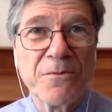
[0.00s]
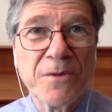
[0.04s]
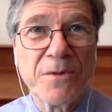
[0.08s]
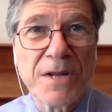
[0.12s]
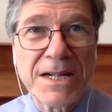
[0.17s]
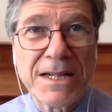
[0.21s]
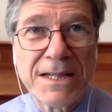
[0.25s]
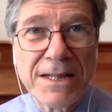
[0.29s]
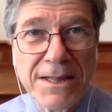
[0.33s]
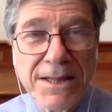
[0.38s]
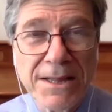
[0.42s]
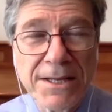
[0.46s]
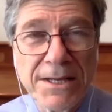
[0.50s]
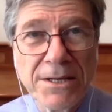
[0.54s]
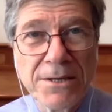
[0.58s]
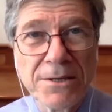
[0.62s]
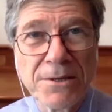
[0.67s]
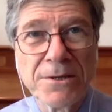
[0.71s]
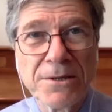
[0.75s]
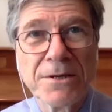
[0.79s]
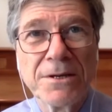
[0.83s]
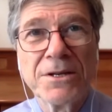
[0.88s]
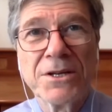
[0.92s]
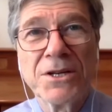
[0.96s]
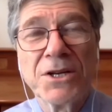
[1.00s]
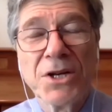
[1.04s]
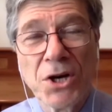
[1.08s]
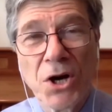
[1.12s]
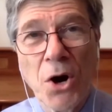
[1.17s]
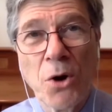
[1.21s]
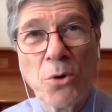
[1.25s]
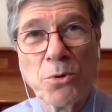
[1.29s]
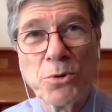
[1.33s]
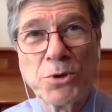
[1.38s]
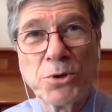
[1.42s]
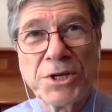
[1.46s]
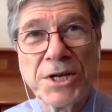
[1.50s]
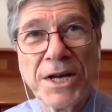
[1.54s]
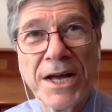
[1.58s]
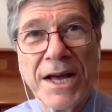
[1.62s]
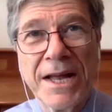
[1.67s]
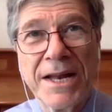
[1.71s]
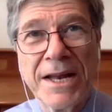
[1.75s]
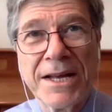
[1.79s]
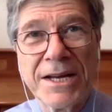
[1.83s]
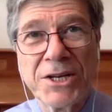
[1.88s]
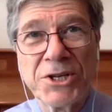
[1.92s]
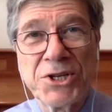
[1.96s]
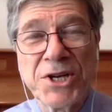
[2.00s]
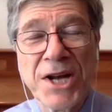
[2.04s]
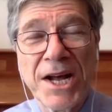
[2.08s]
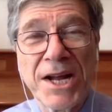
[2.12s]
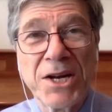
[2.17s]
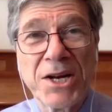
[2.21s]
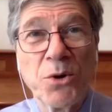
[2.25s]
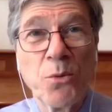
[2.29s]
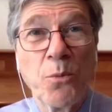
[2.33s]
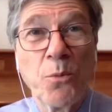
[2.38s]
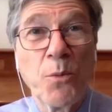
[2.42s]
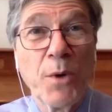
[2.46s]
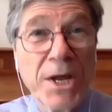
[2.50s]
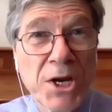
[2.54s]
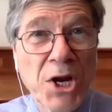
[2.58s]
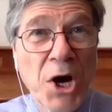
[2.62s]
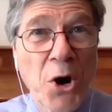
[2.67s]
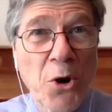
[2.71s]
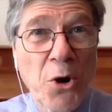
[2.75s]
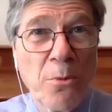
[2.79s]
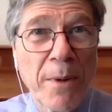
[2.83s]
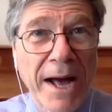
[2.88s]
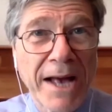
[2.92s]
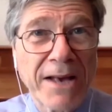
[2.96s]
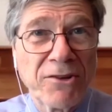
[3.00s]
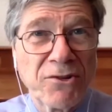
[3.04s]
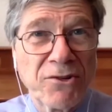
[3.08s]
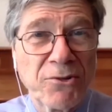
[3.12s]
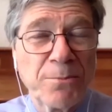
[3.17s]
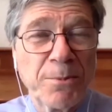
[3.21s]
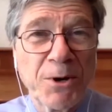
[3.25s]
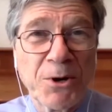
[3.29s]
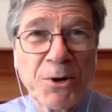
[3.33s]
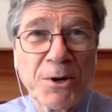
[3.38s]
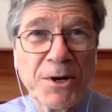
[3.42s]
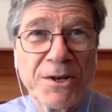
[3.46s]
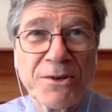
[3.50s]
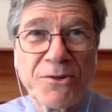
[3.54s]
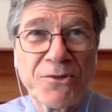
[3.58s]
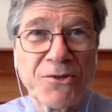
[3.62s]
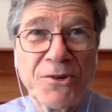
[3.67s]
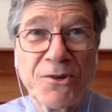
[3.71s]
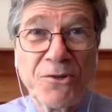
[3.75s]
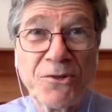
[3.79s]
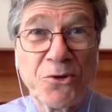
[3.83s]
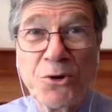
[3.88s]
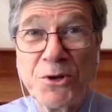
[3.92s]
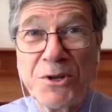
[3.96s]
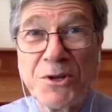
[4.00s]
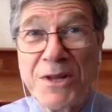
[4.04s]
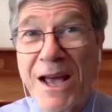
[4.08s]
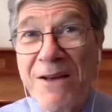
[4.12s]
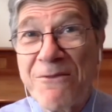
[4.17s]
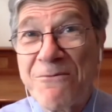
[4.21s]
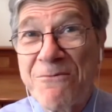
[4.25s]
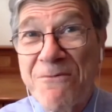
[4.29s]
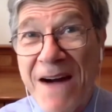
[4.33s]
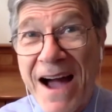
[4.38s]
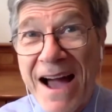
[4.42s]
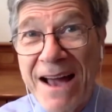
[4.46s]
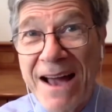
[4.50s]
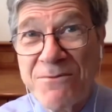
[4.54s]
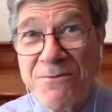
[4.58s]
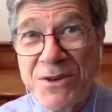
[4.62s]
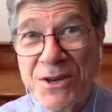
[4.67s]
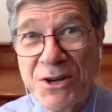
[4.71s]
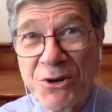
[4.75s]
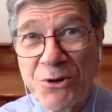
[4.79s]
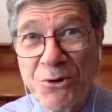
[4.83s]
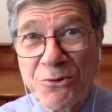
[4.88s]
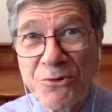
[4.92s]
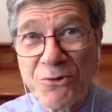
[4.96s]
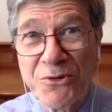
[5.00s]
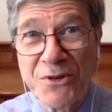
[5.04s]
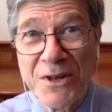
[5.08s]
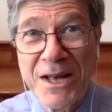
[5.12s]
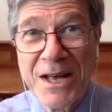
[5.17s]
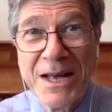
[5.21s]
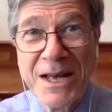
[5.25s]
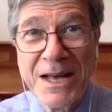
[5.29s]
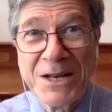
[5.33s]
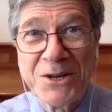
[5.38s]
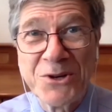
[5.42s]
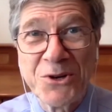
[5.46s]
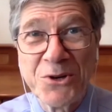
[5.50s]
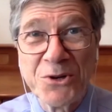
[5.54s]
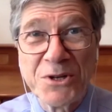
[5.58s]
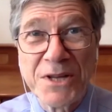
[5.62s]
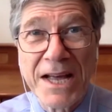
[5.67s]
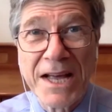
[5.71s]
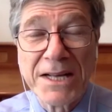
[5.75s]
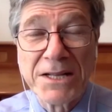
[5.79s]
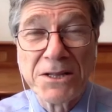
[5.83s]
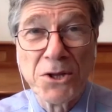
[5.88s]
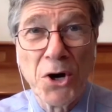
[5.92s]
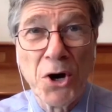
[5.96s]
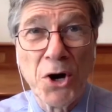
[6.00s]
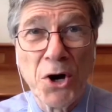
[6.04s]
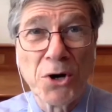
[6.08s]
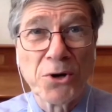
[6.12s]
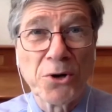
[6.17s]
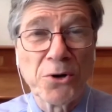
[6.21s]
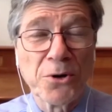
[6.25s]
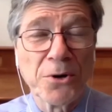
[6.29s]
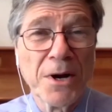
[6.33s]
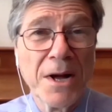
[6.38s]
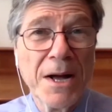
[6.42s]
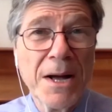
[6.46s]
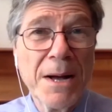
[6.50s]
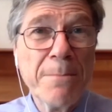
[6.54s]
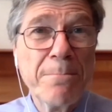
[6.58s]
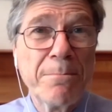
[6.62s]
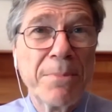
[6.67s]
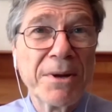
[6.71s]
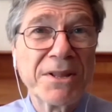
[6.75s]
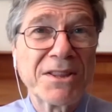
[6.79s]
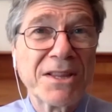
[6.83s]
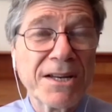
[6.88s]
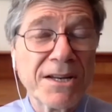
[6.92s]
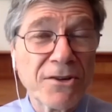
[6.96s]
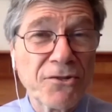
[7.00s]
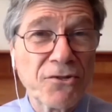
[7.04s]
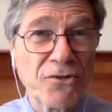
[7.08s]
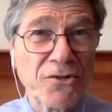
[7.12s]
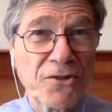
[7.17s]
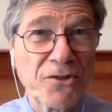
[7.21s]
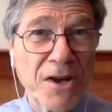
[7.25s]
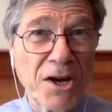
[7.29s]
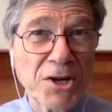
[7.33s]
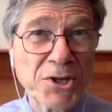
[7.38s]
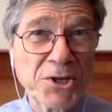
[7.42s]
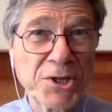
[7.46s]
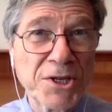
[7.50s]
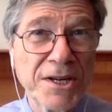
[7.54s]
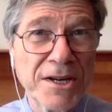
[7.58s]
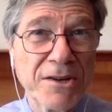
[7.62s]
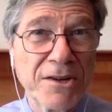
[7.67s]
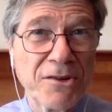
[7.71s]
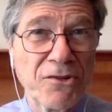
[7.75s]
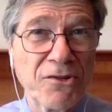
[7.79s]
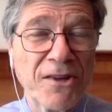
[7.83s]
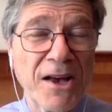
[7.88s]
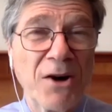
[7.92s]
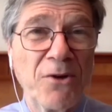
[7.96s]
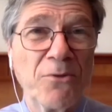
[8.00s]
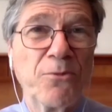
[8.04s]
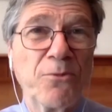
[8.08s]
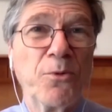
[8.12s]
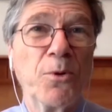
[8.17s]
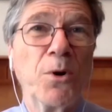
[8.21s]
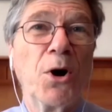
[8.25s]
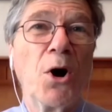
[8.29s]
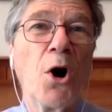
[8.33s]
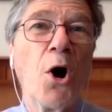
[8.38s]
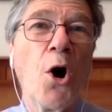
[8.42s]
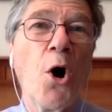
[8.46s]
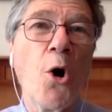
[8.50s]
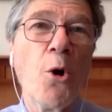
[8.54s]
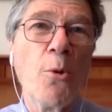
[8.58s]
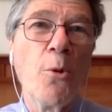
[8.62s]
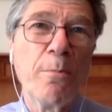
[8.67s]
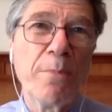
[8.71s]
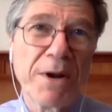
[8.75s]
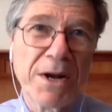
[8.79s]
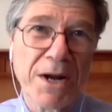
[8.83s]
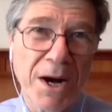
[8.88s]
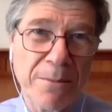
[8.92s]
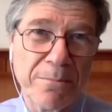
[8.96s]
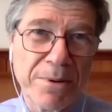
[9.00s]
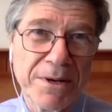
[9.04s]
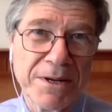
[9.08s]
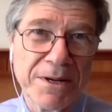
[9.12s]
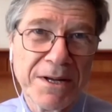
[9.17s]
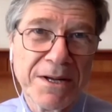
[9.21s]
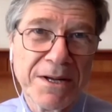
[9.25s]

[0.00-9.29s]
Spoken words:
clear negotiating agenda. We know by experience this could take 5 years, could take longer, but the discussion itself will open up